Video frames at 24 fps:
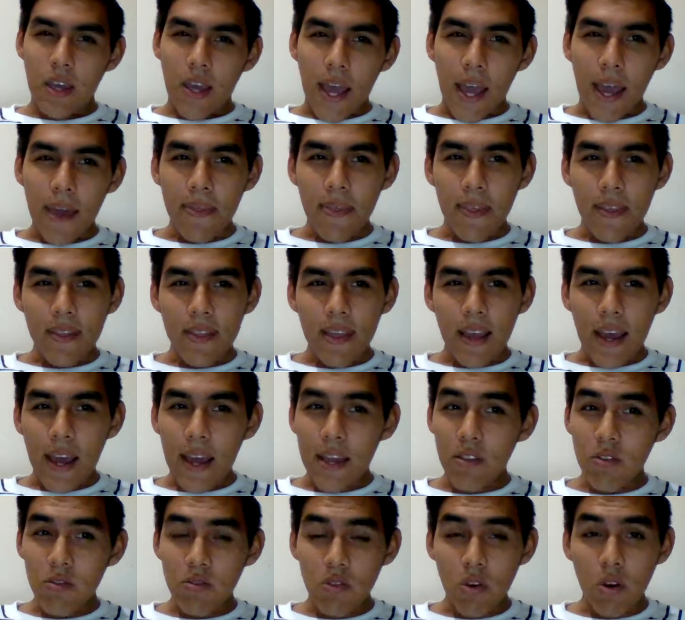I think that I
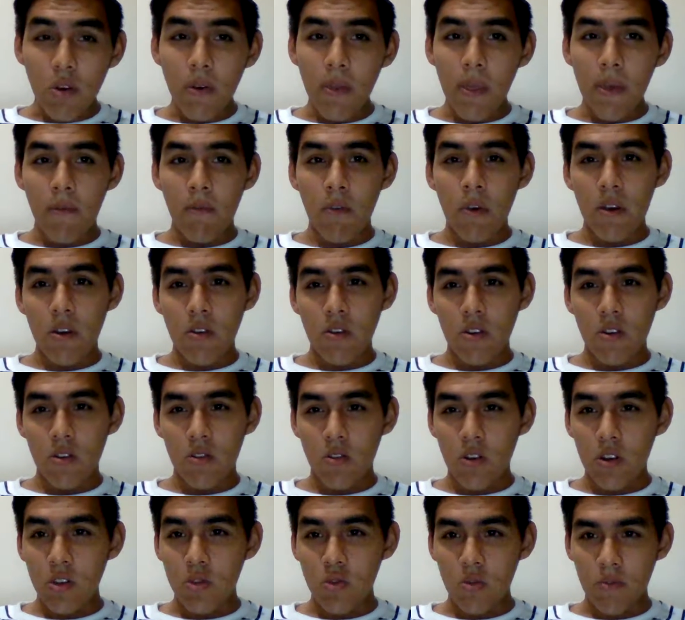don't know if we're
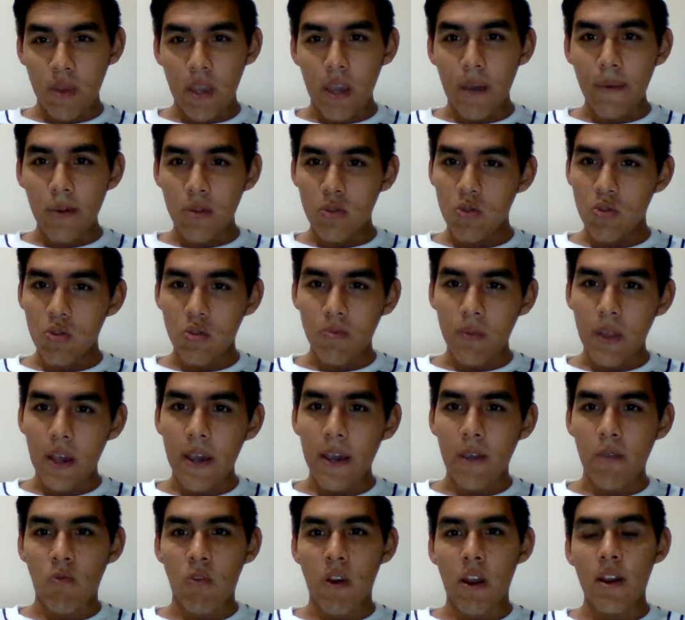going to be able to supply
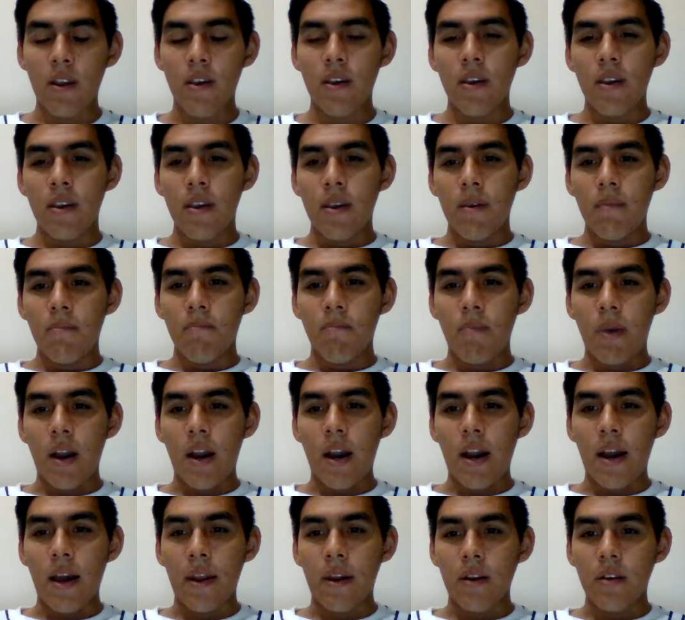it, right?
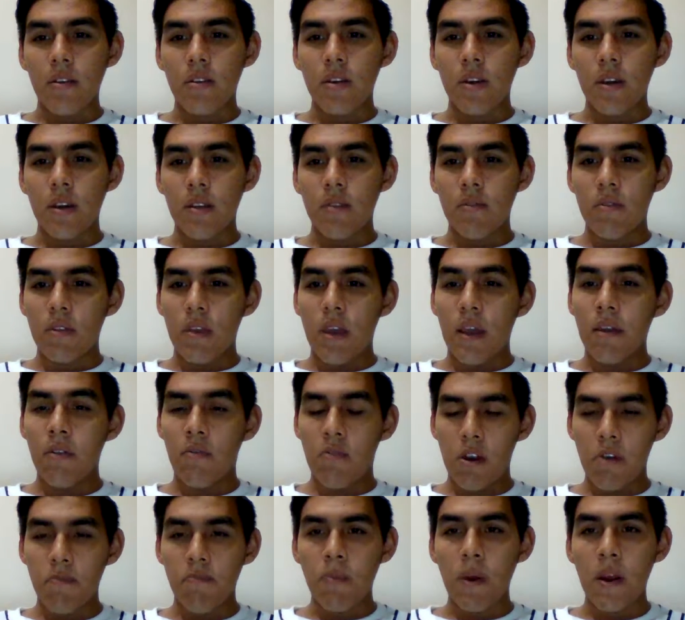But a
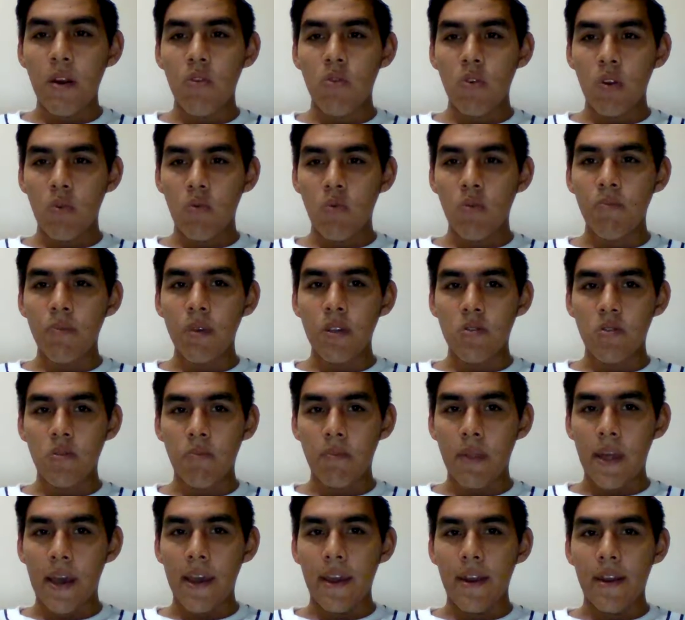great part it will be
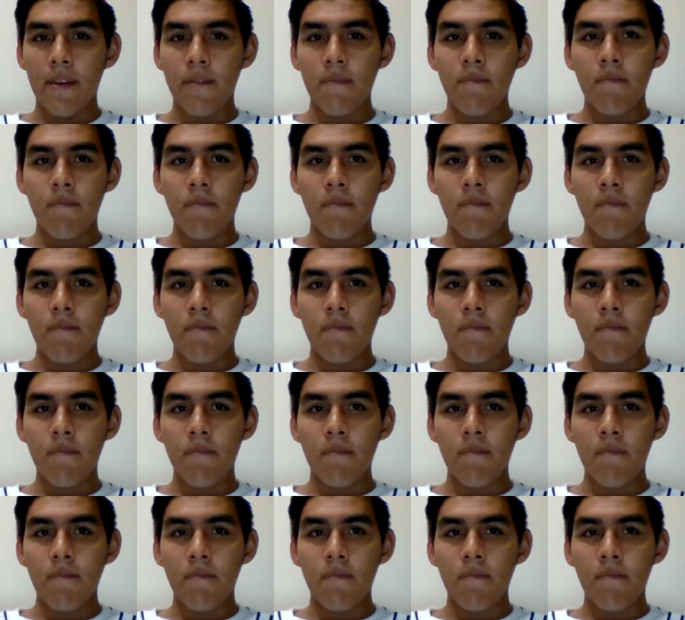supplied.